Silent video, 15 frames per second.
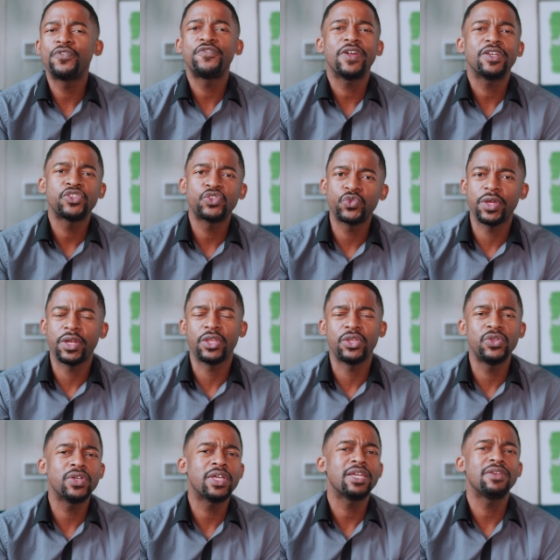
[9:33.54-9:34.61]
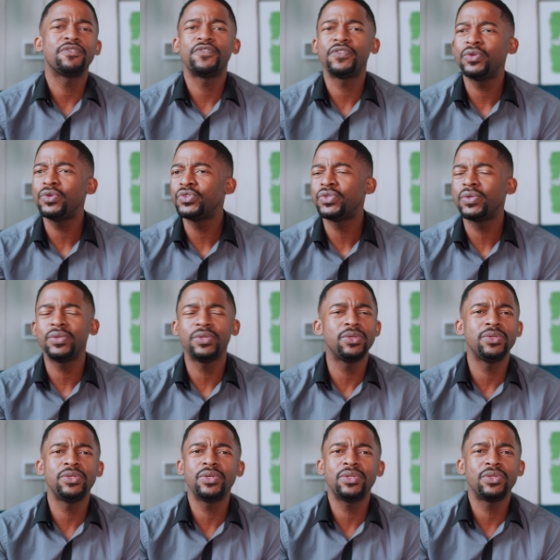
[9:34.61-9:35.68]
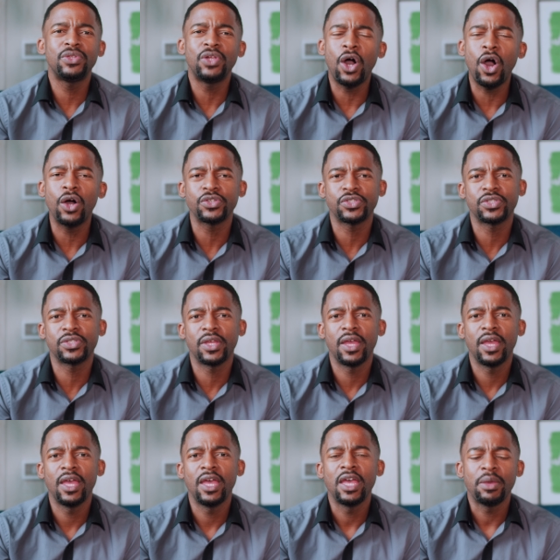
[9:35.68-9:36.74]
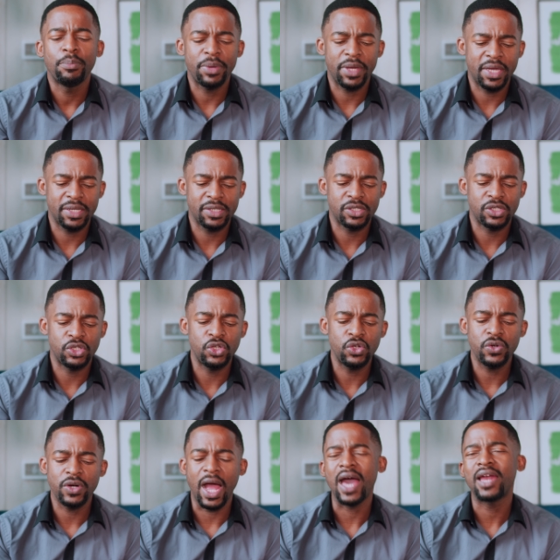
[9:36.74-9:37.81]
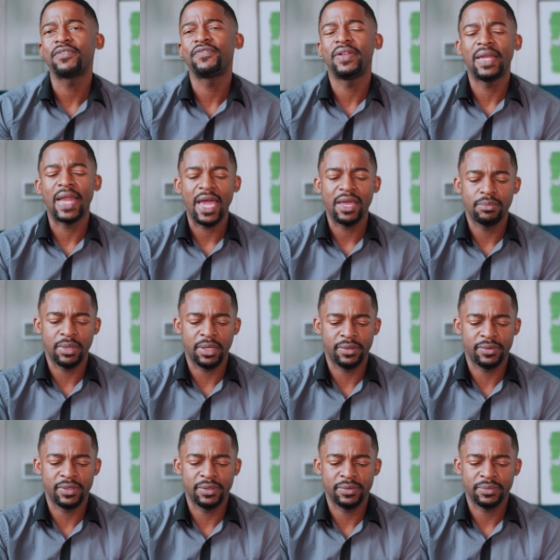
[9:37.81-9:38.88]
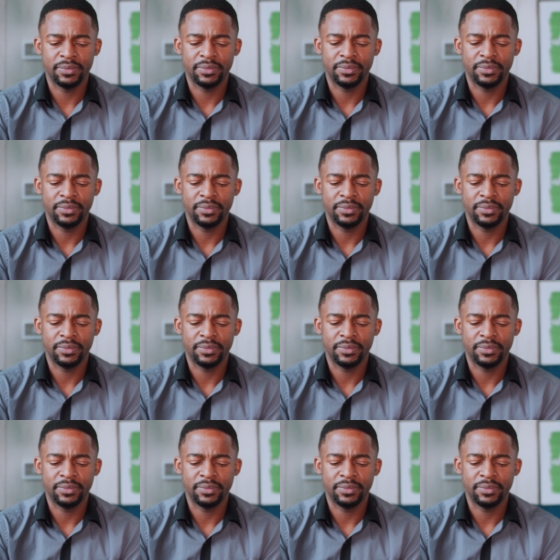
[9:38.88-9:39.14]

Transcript: You're frustrated, you're confused, you, are lost because you are out of alignment.